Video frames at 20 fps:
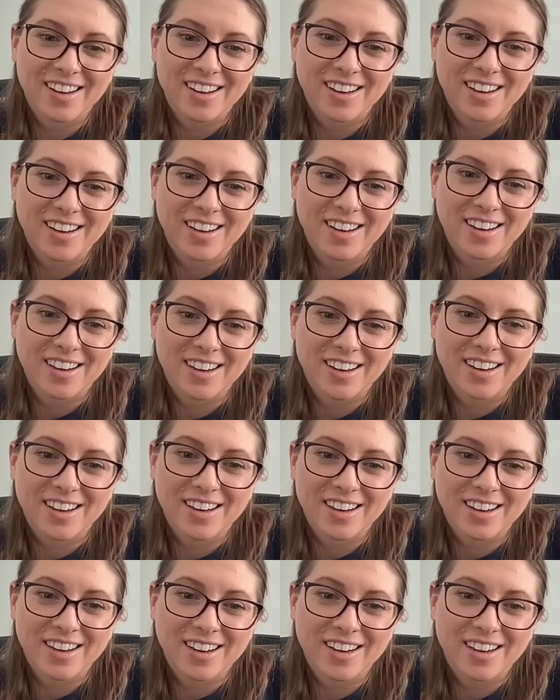
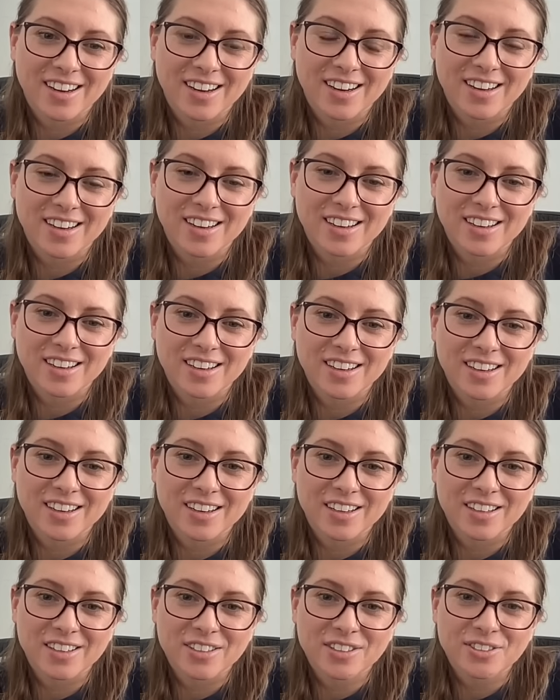
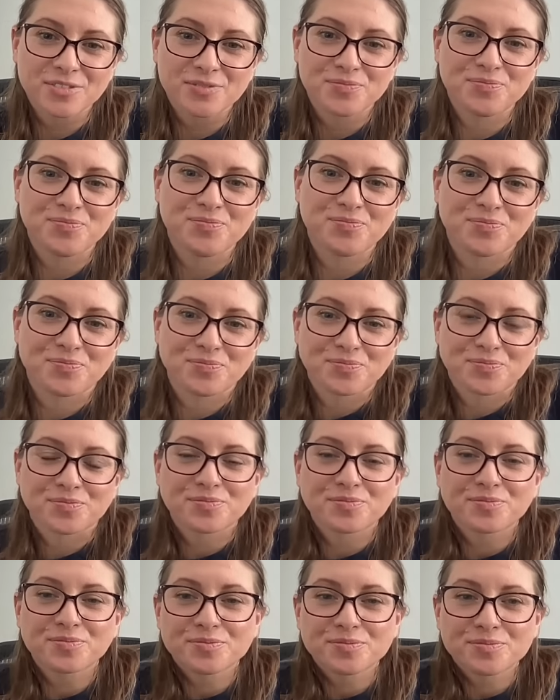
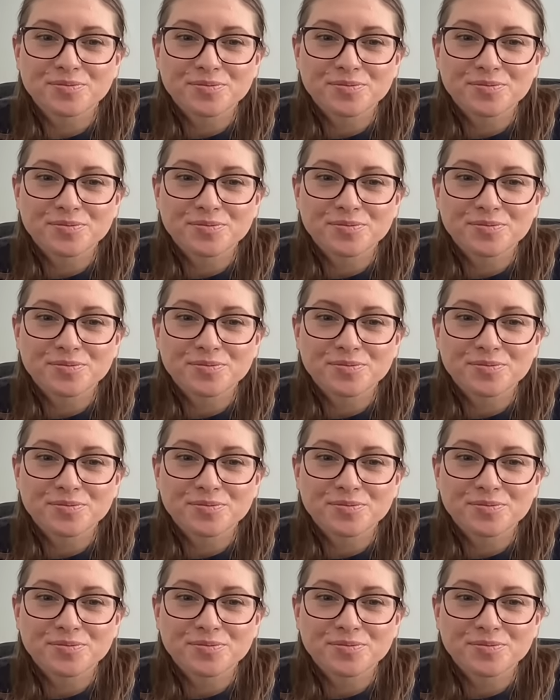(not speaking)